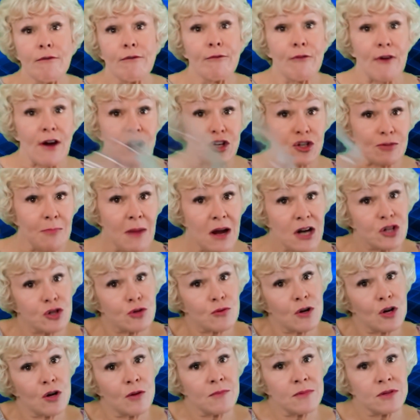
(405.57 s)
fresh
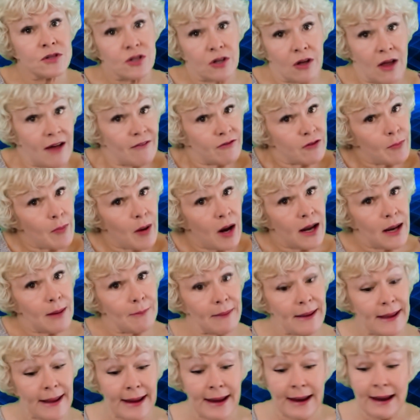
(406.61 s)
mushrooms, you'll have to buy them
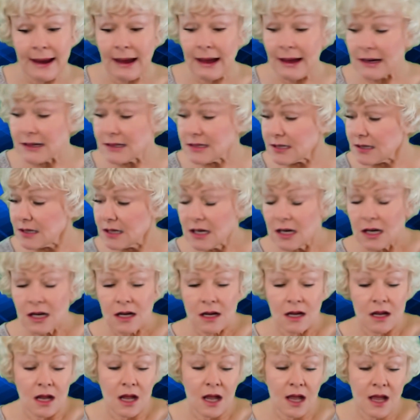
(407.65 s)
canned,
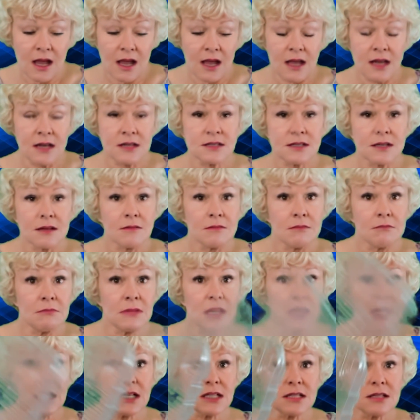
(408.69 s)
and
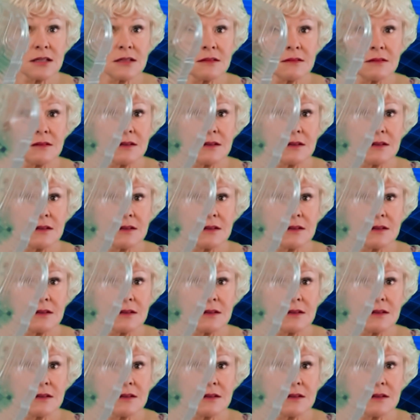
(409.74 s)
meat,